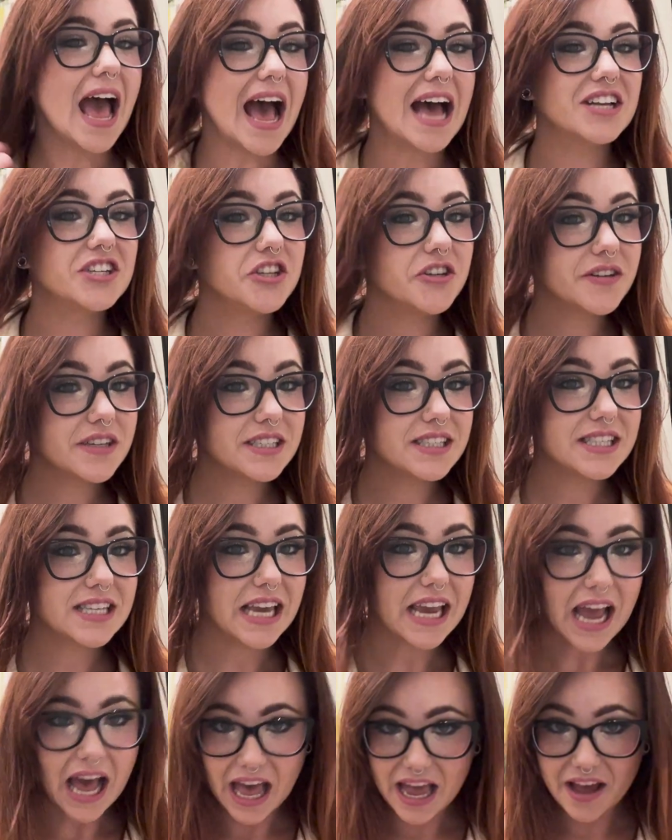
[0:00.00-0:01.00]
As you can
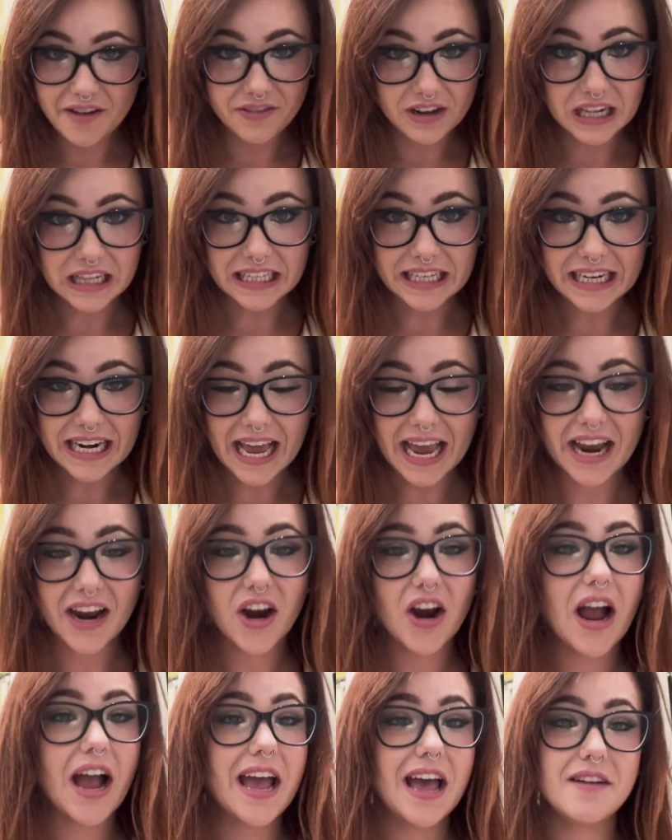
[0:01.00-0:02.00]
see, I have clean
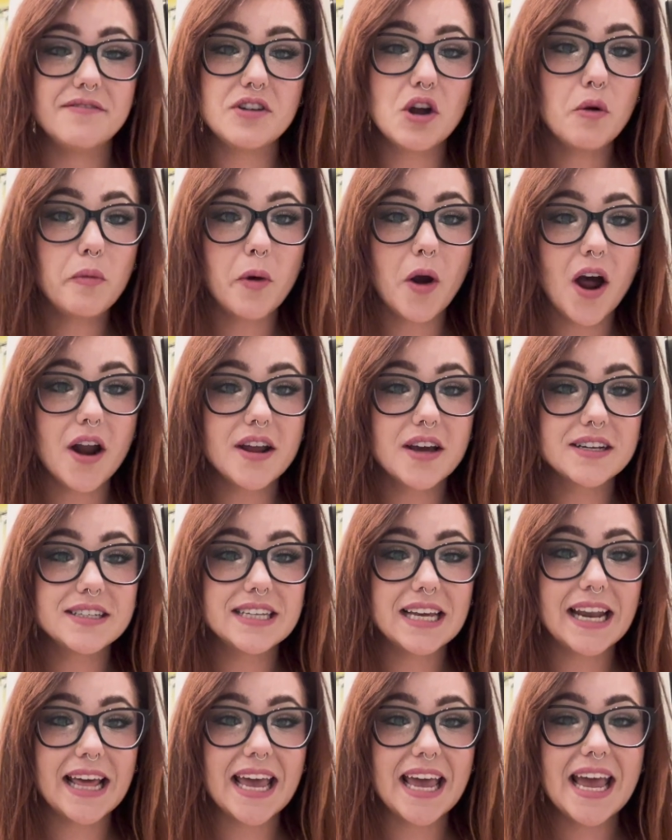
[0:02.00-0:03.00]
hair. I have no product
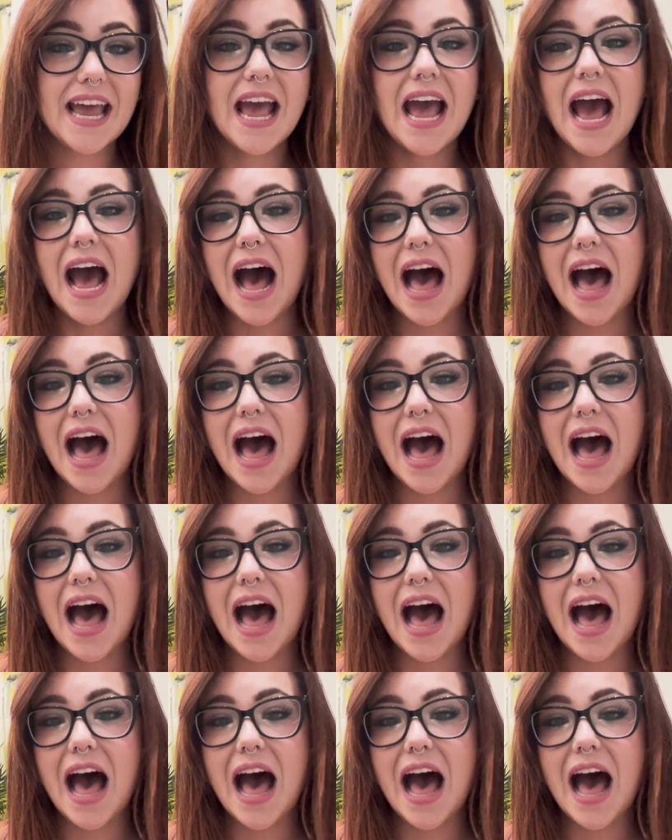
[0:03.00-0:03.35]
in it.